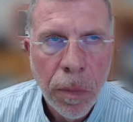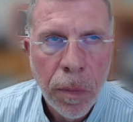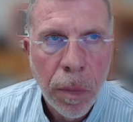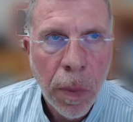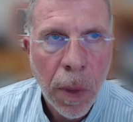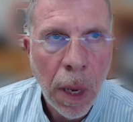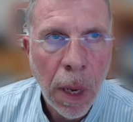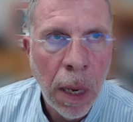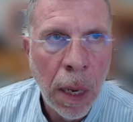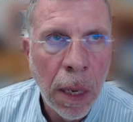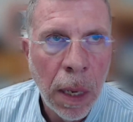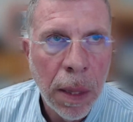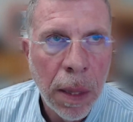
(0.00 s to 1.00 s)

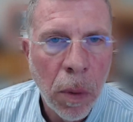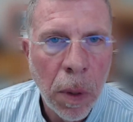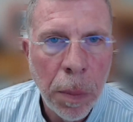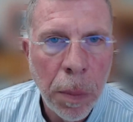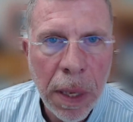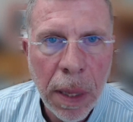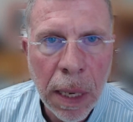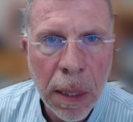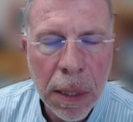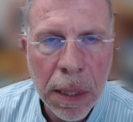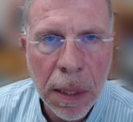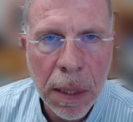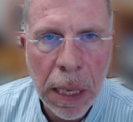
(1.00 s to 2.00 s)
Uh, there will be then the
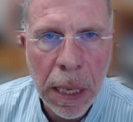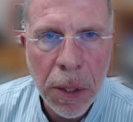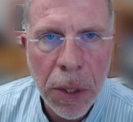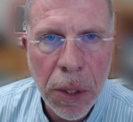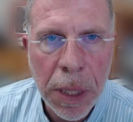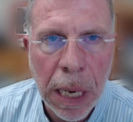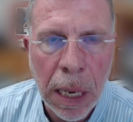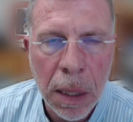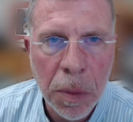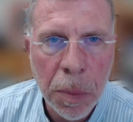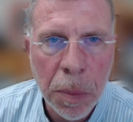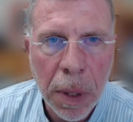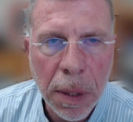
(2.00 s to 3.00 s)
state challenge
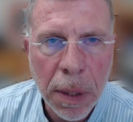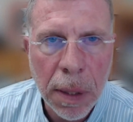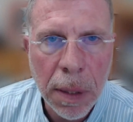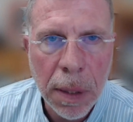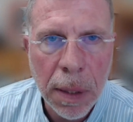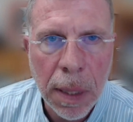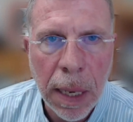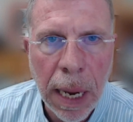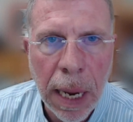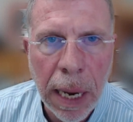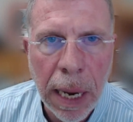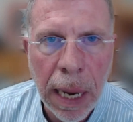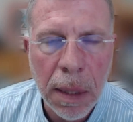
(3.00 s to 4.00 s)
process that
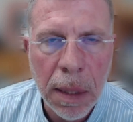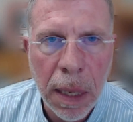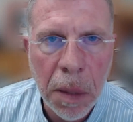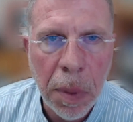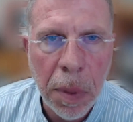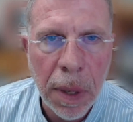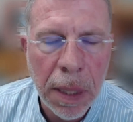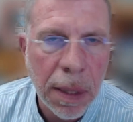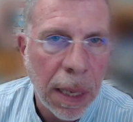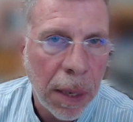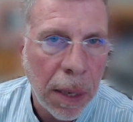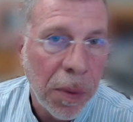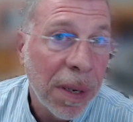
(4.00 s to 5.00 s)
has to take place.
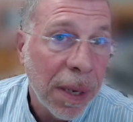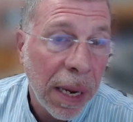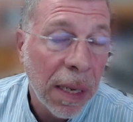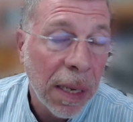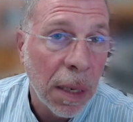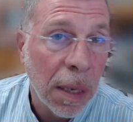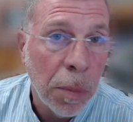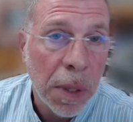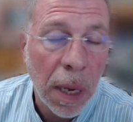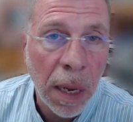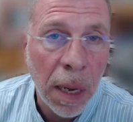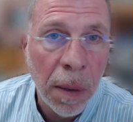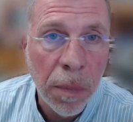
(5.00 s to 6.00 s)
That will take some
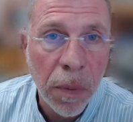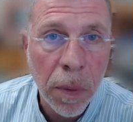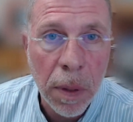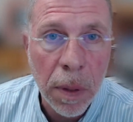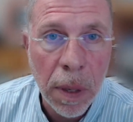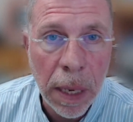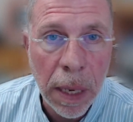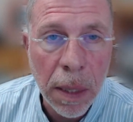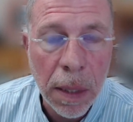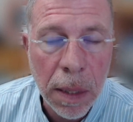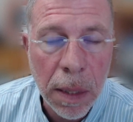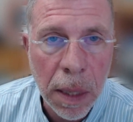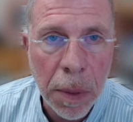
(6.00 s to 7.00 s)
time for it to
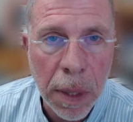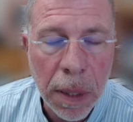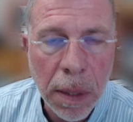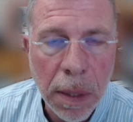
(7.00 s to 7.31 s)
take place.